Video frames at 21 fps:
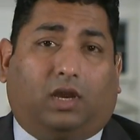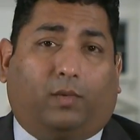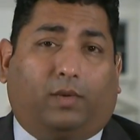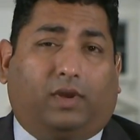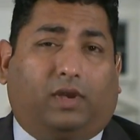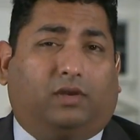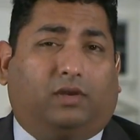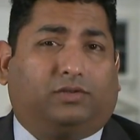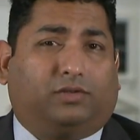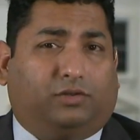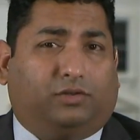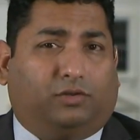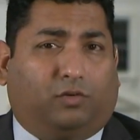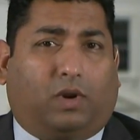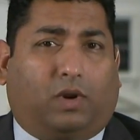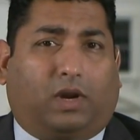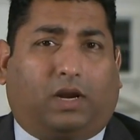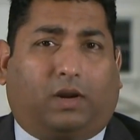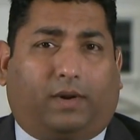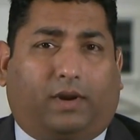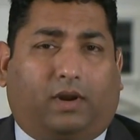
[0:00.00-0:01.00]
We also do
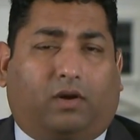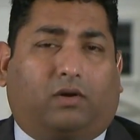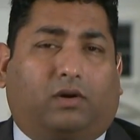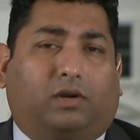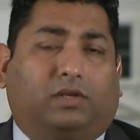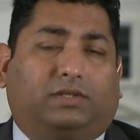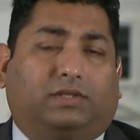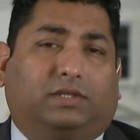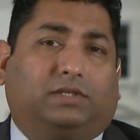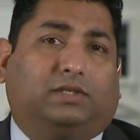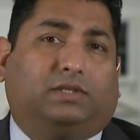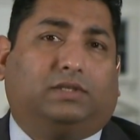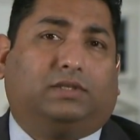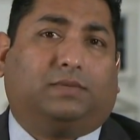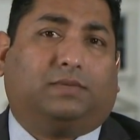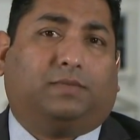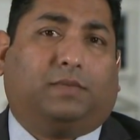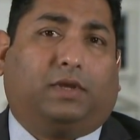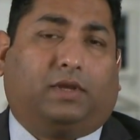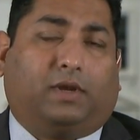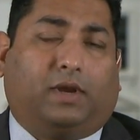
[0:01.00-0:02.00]
wiring harnesses and
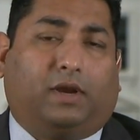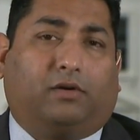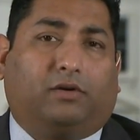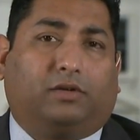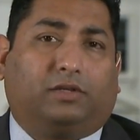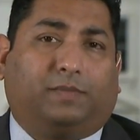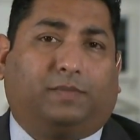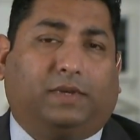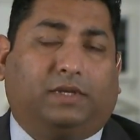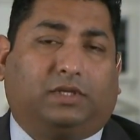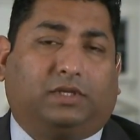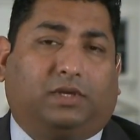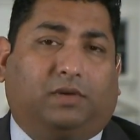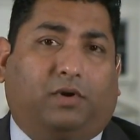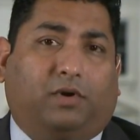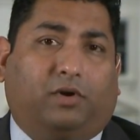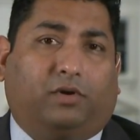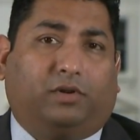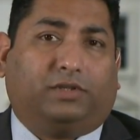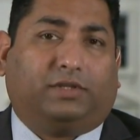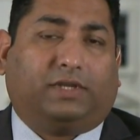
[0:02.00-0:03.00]
some other aerospace
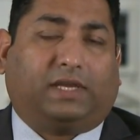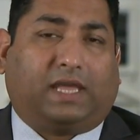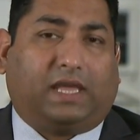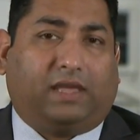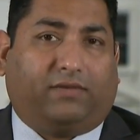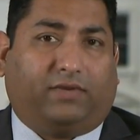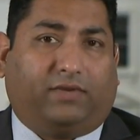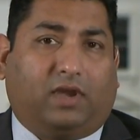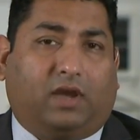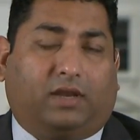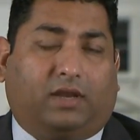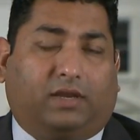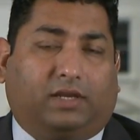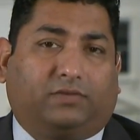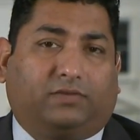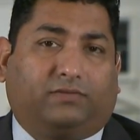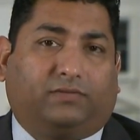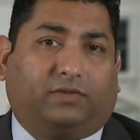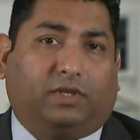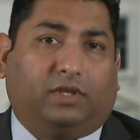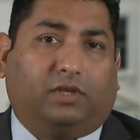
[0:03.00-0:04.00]
components like
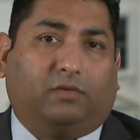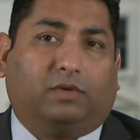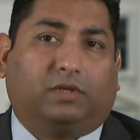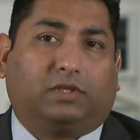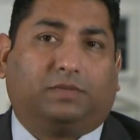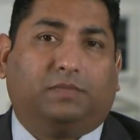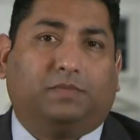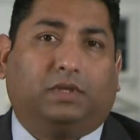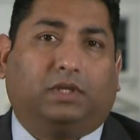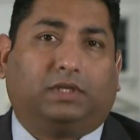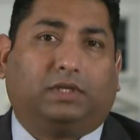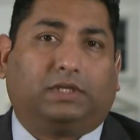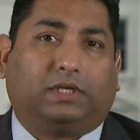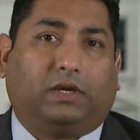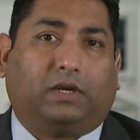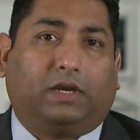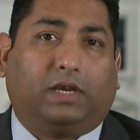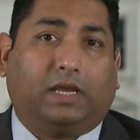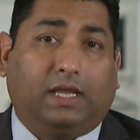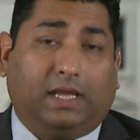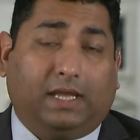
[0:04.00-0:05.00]
avionics for the U.S.
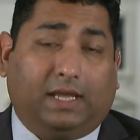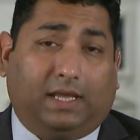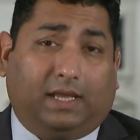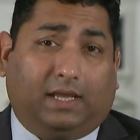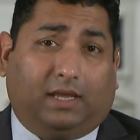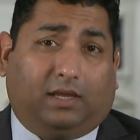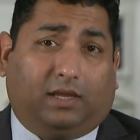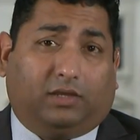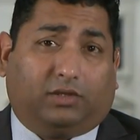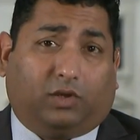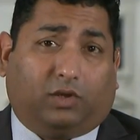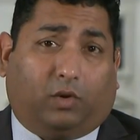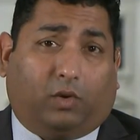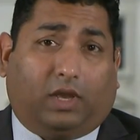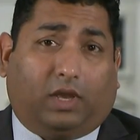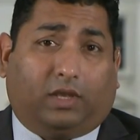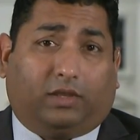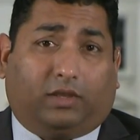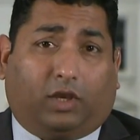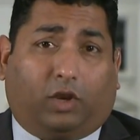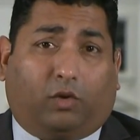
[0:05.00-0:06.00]
military. Mm-hmm.
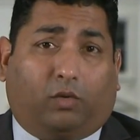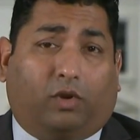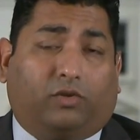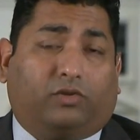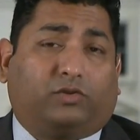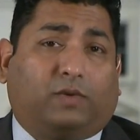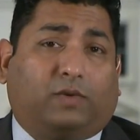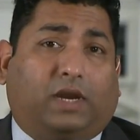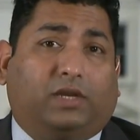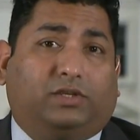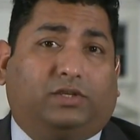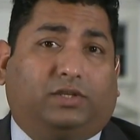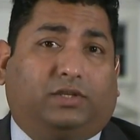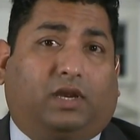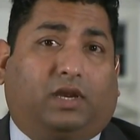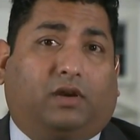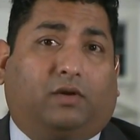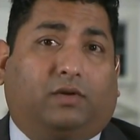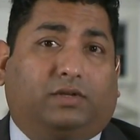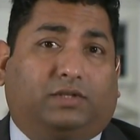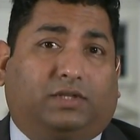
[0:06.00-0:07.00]
So the growth strategy
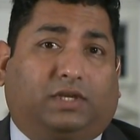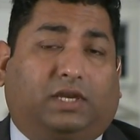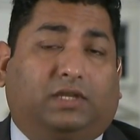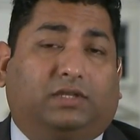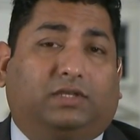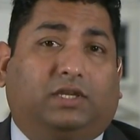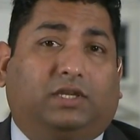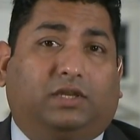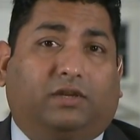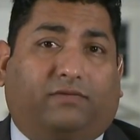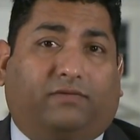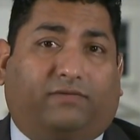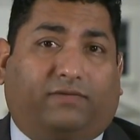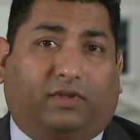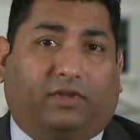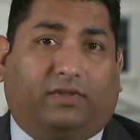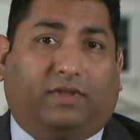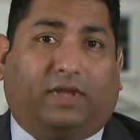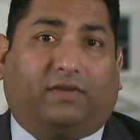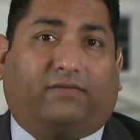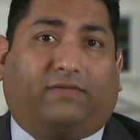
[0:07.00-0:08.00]
there is to continue to
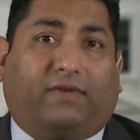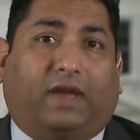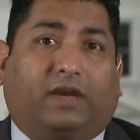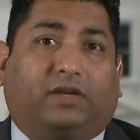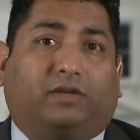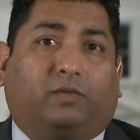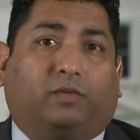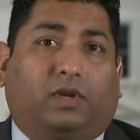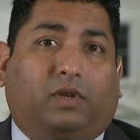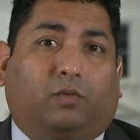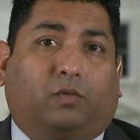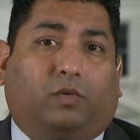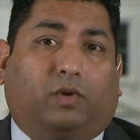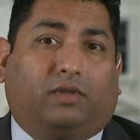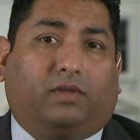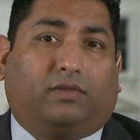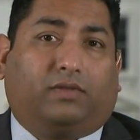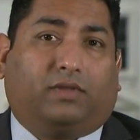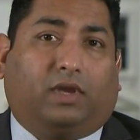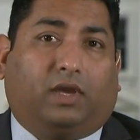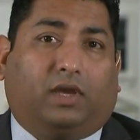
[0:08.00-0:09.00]
fill that factory
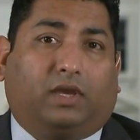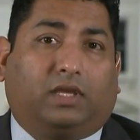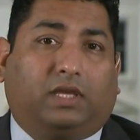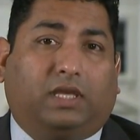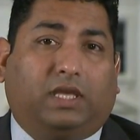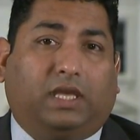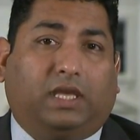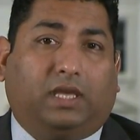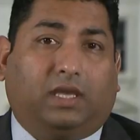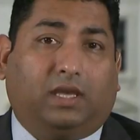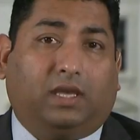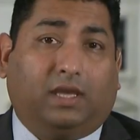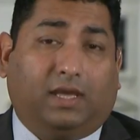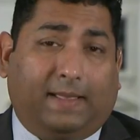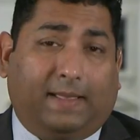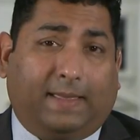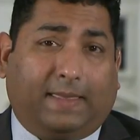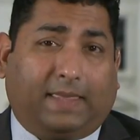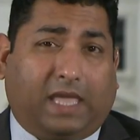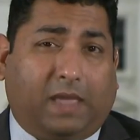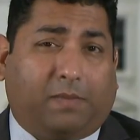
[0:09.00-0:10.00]
with key
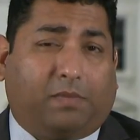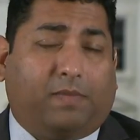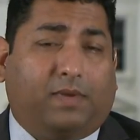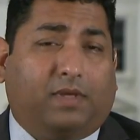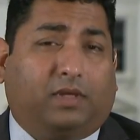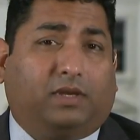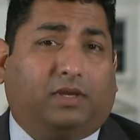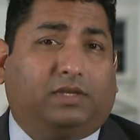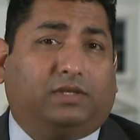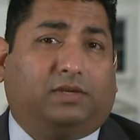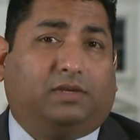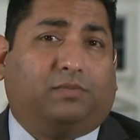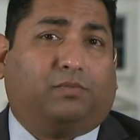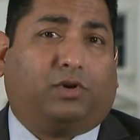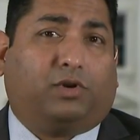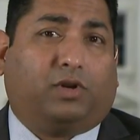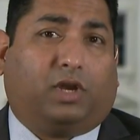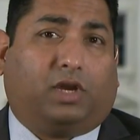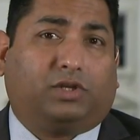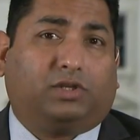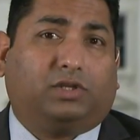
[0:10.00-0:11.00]
capabilities in
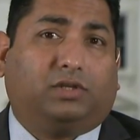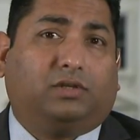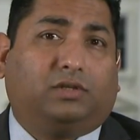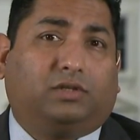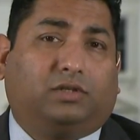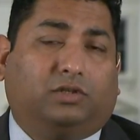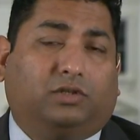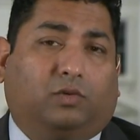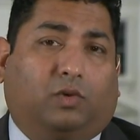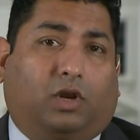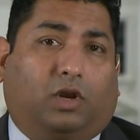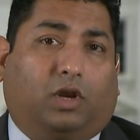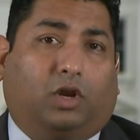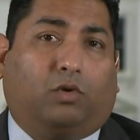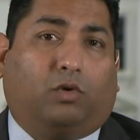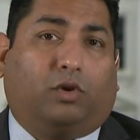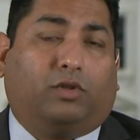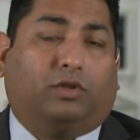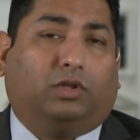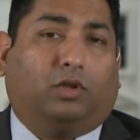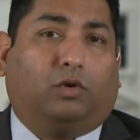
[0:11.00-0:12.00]
production to
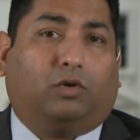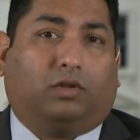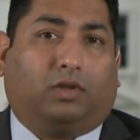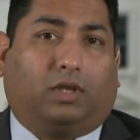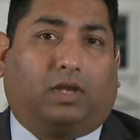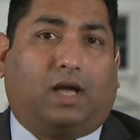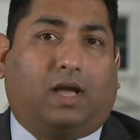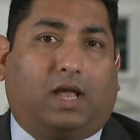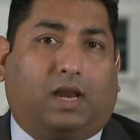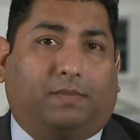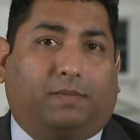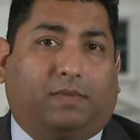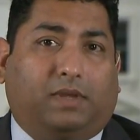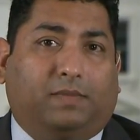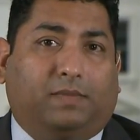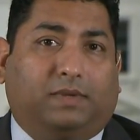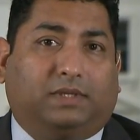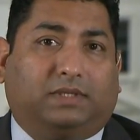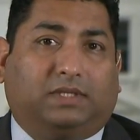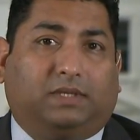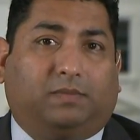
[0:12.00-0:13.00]
grow the local economy
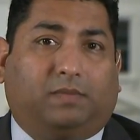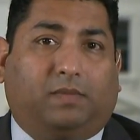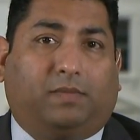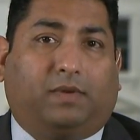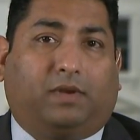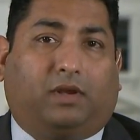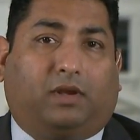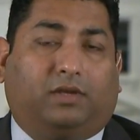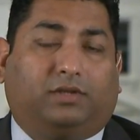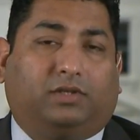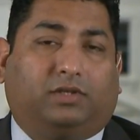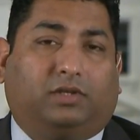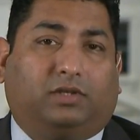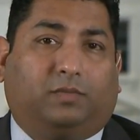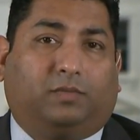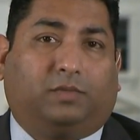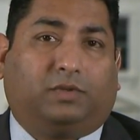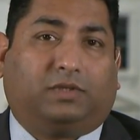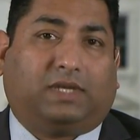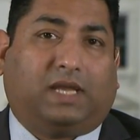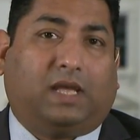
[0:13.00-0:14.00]
in Mississippi, but also
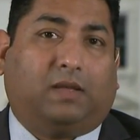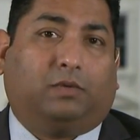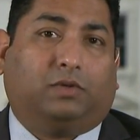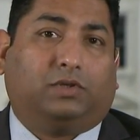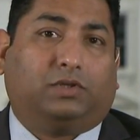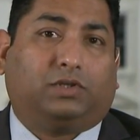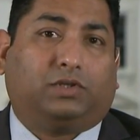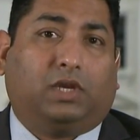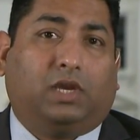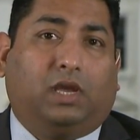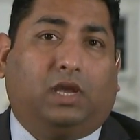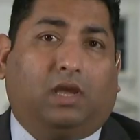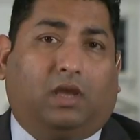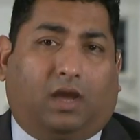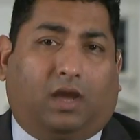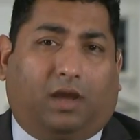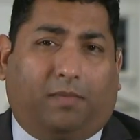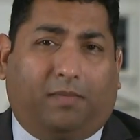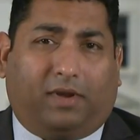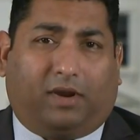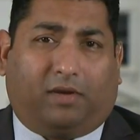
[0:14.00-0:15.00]
to establish
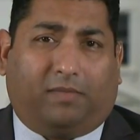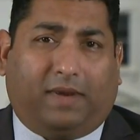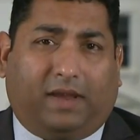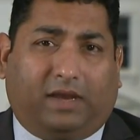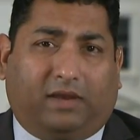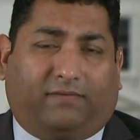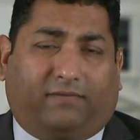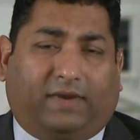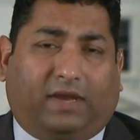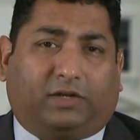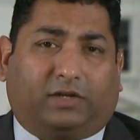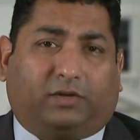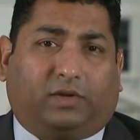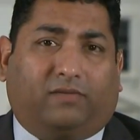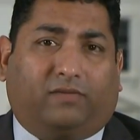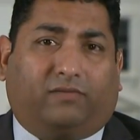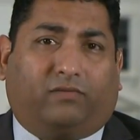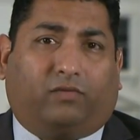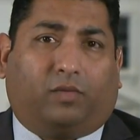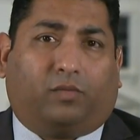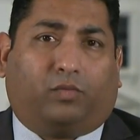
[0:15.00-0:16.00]
a better
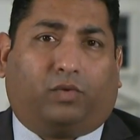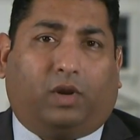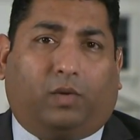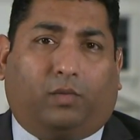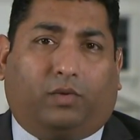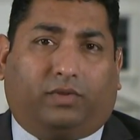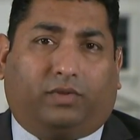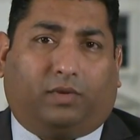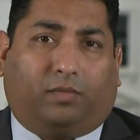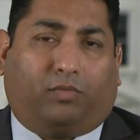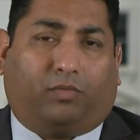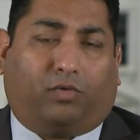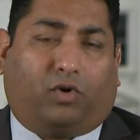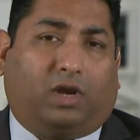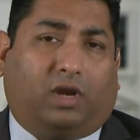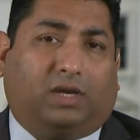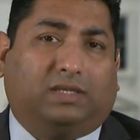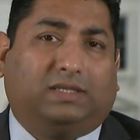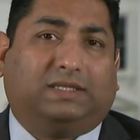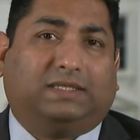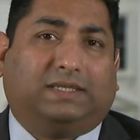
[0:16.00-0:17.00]
manufacturing footprint with a
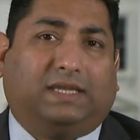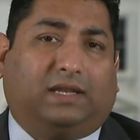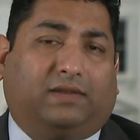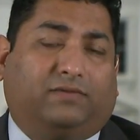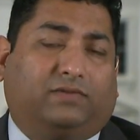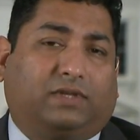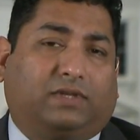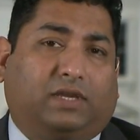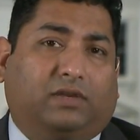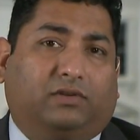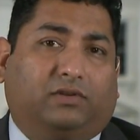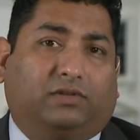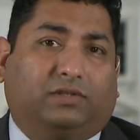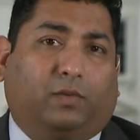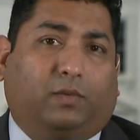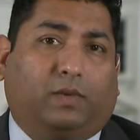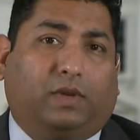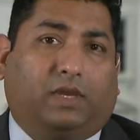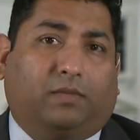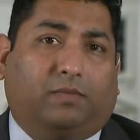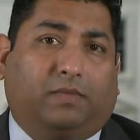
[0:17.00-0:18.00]
broad set of skills
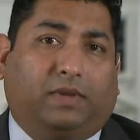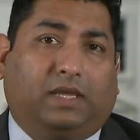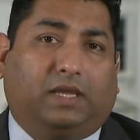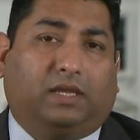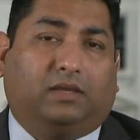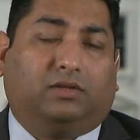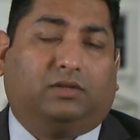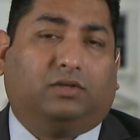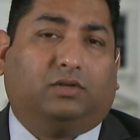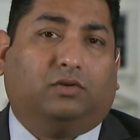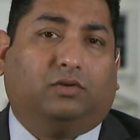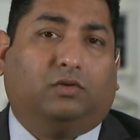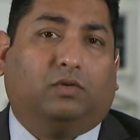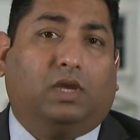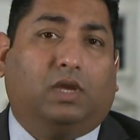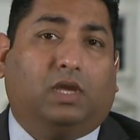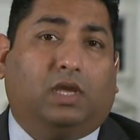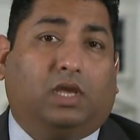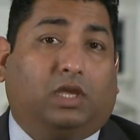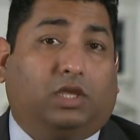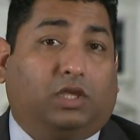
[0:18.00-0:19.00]
that we can begin to
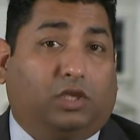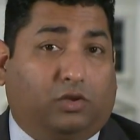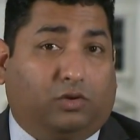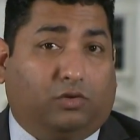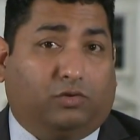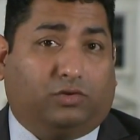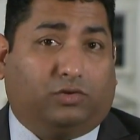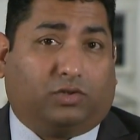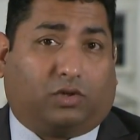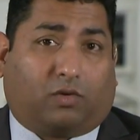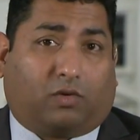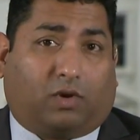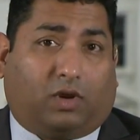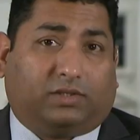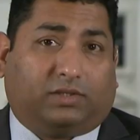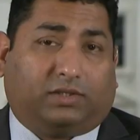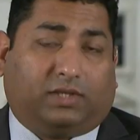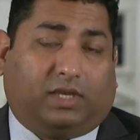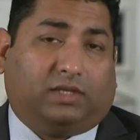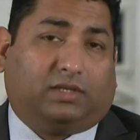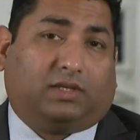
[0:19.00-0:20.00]
use
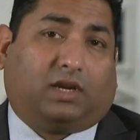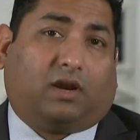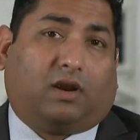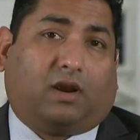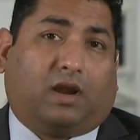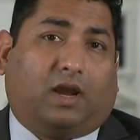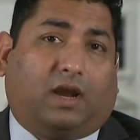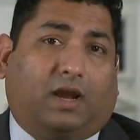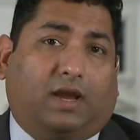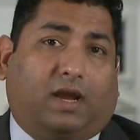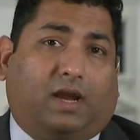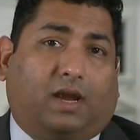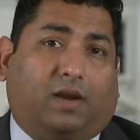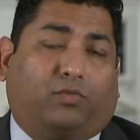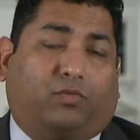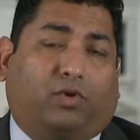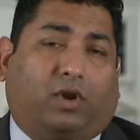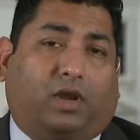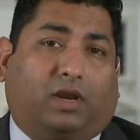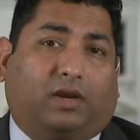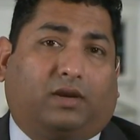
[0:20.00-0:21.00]
across the entire II
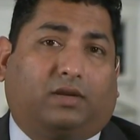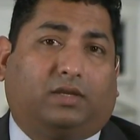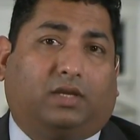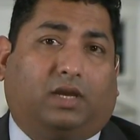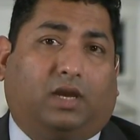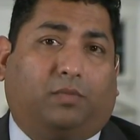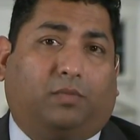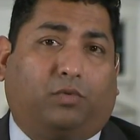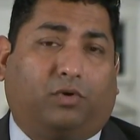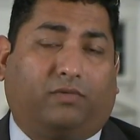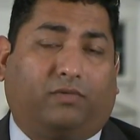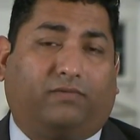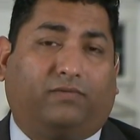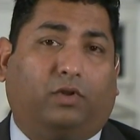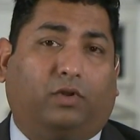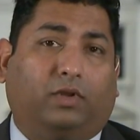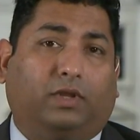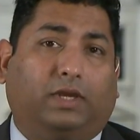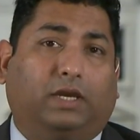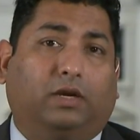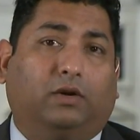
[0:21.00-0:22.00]
product
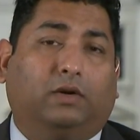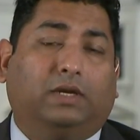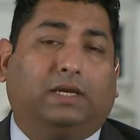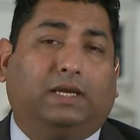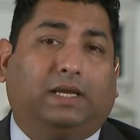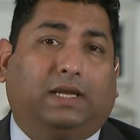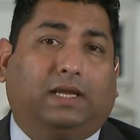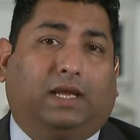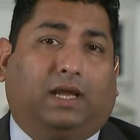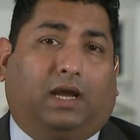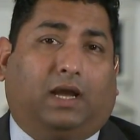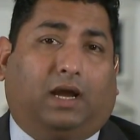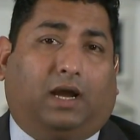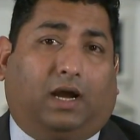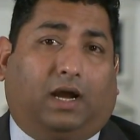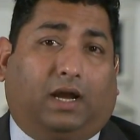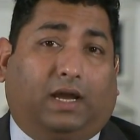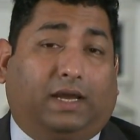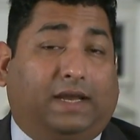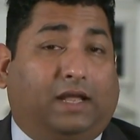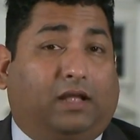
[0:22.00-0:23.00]
portfolio. Mm-hmm.